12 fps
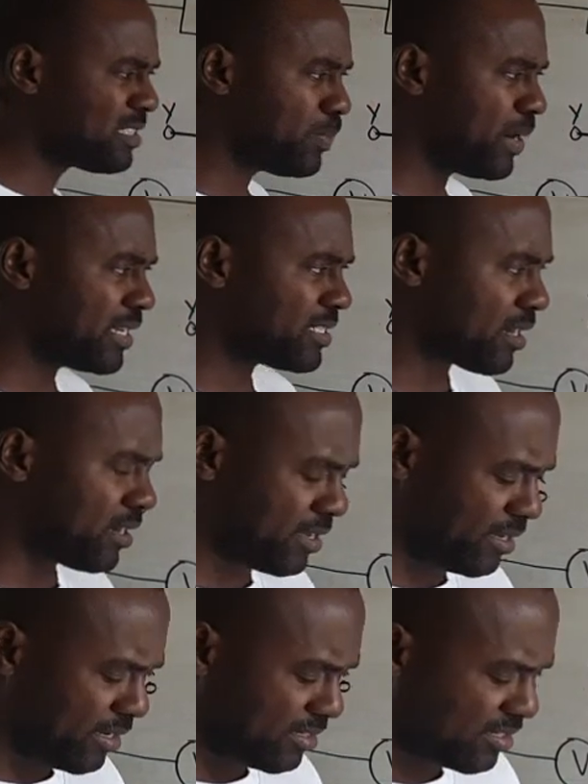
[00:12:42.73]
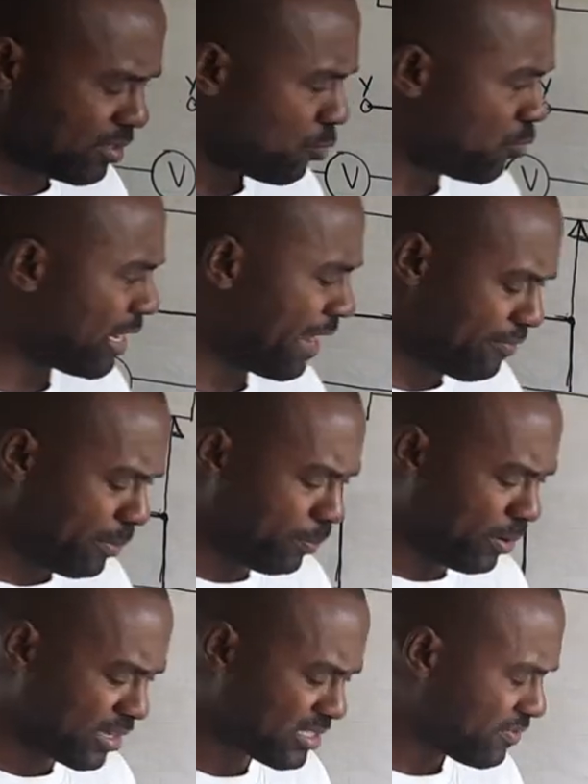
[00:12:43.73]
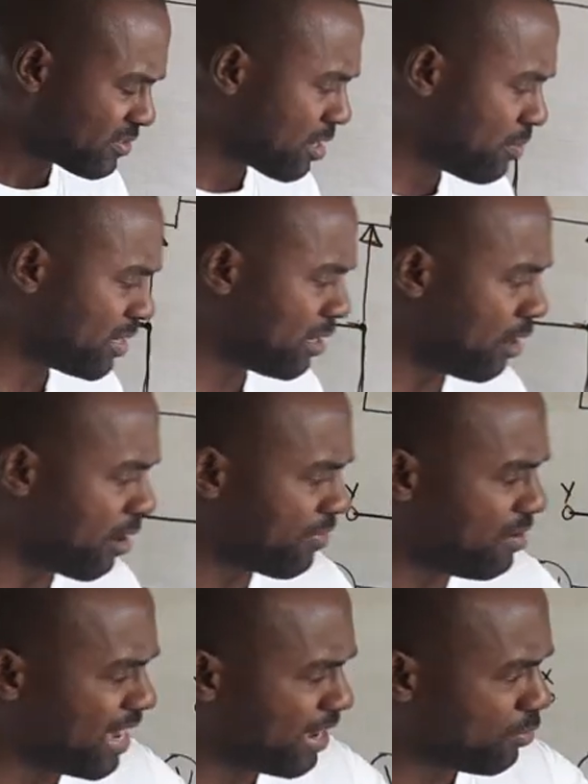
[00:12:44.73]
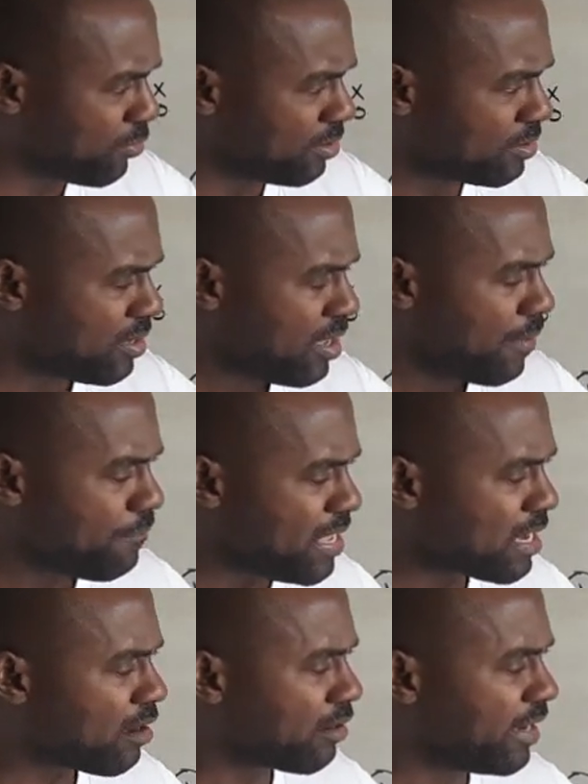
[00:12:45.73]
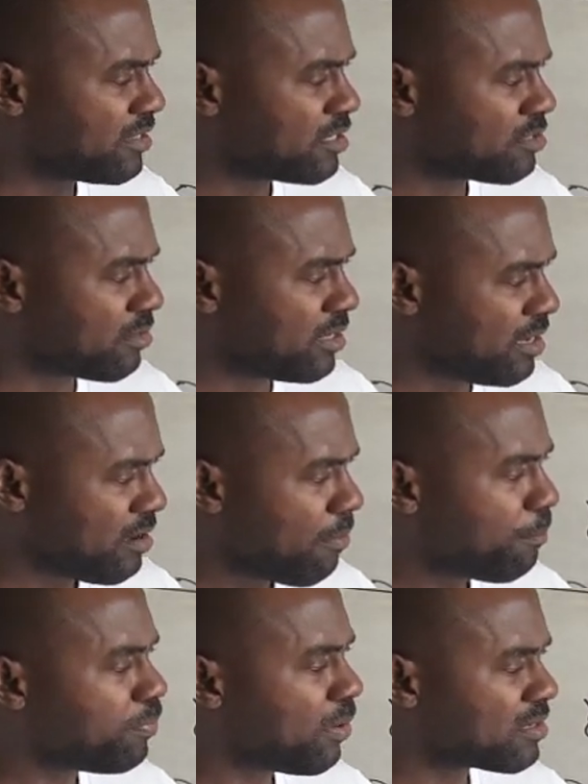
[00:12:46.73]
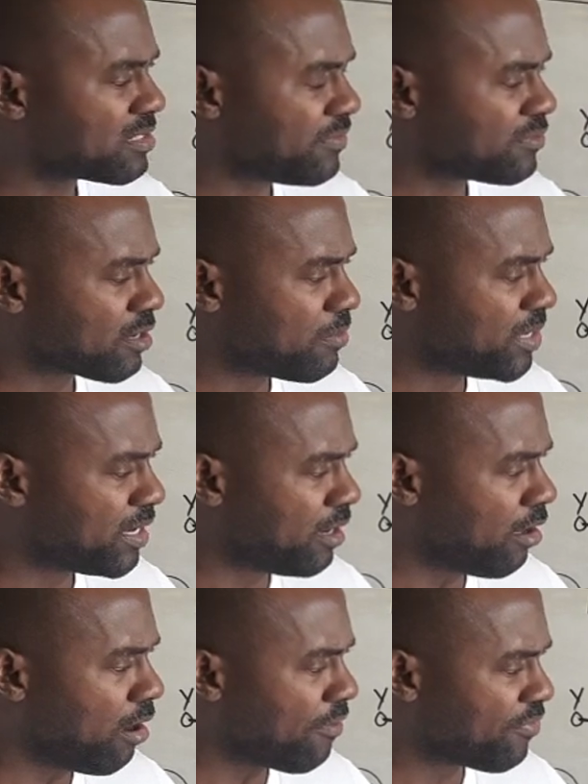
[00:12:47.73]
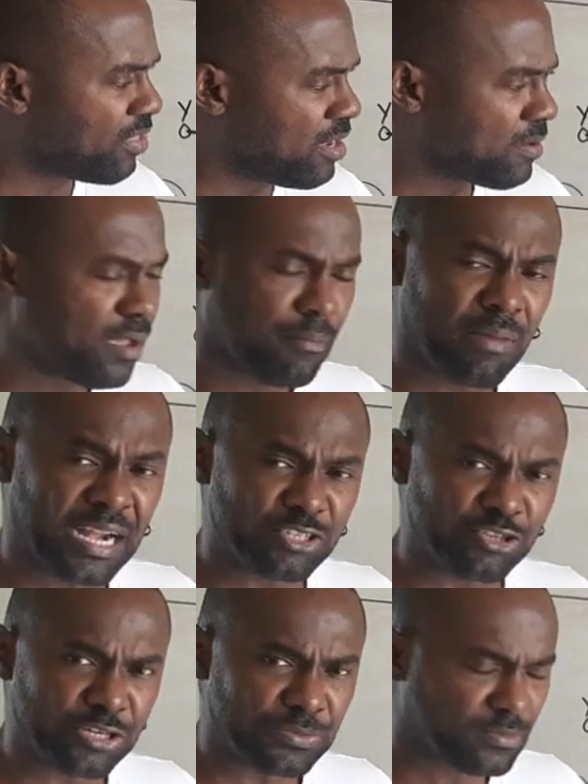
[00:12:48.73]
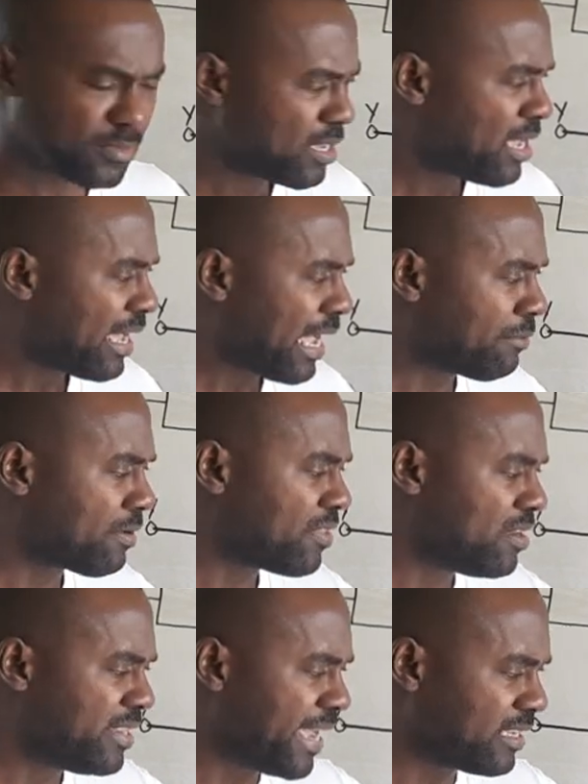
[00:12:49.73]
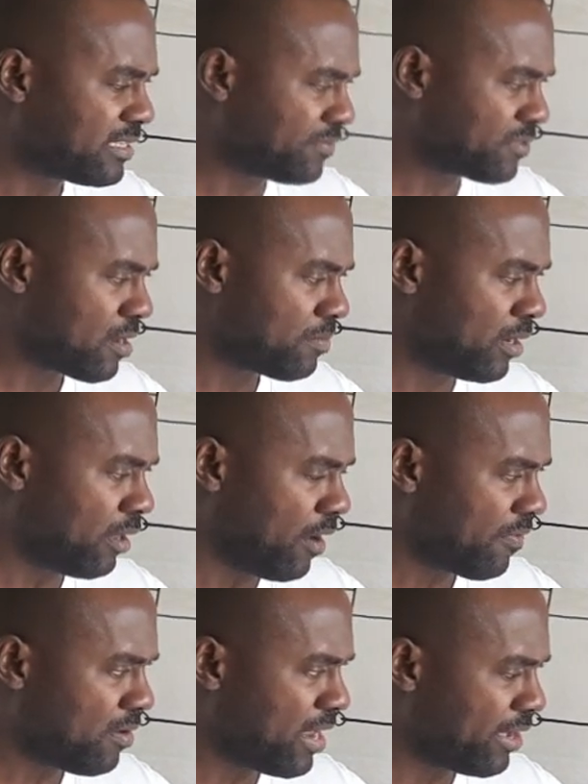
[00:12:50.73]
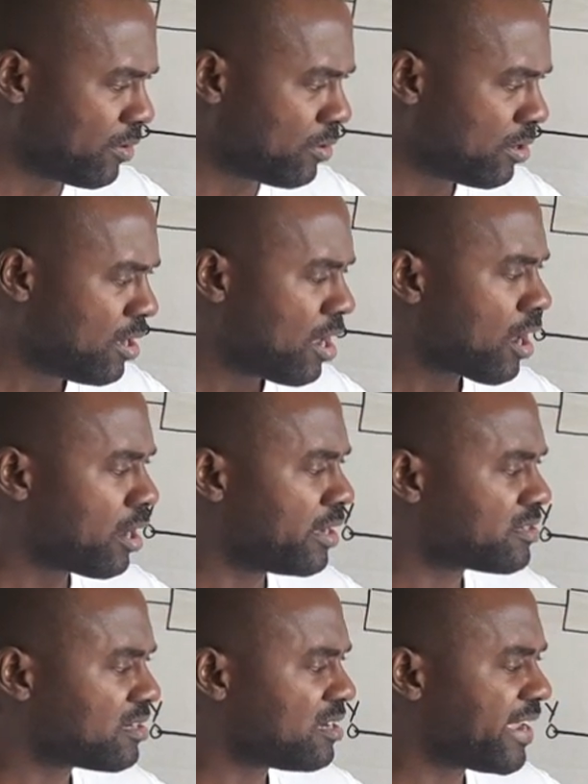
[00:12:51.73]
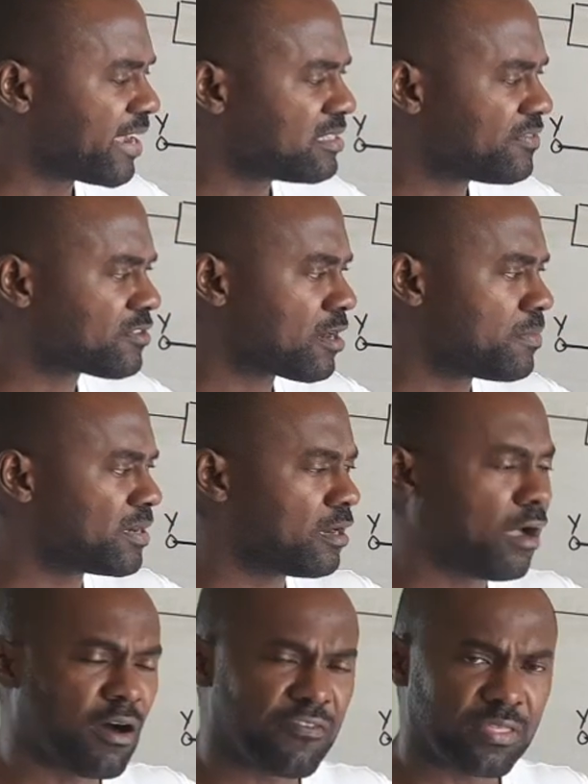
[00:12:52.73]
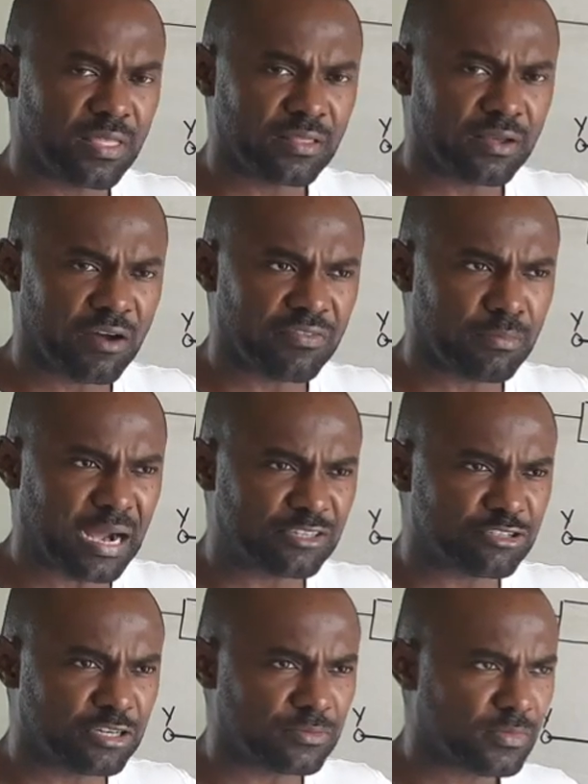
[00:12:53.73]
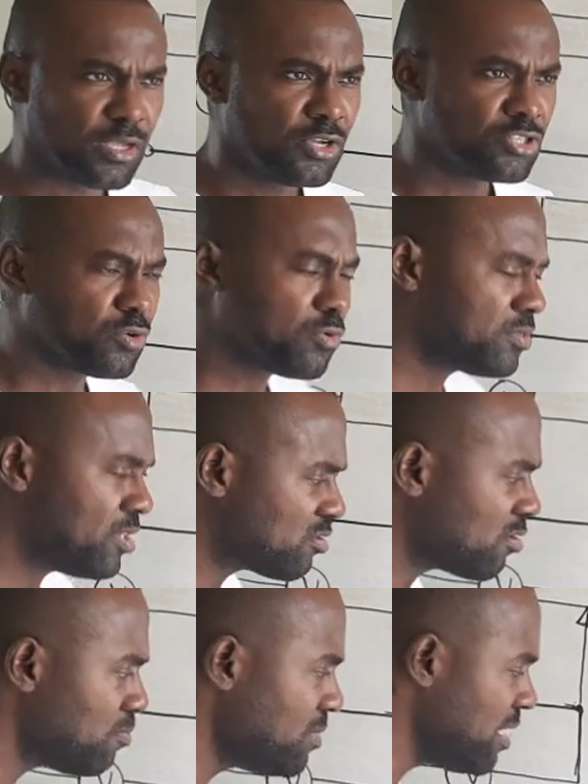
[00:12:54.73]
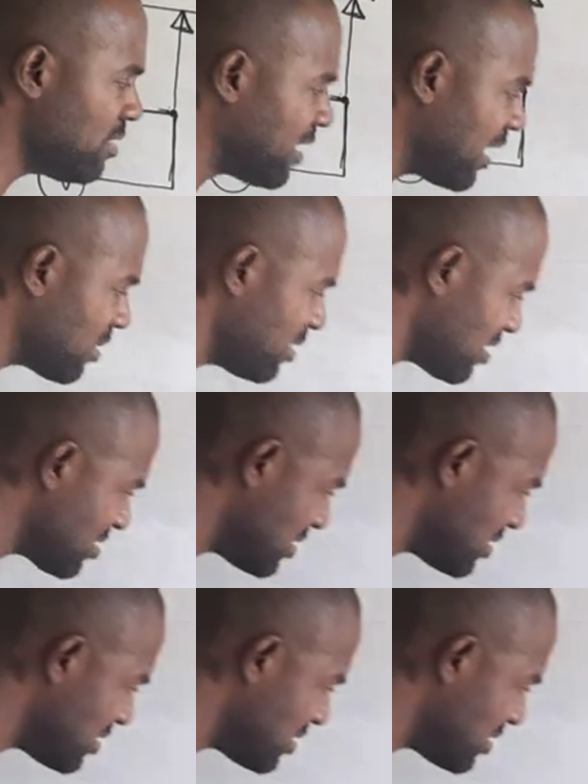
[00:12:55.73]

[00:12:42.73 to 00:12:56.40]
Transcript: particular case, we have the positive terminal of the diode being connected to the positive terminal of the battery. And we have the negative terminal of the diode connected to the negative terminal of the battery. So this would mean that this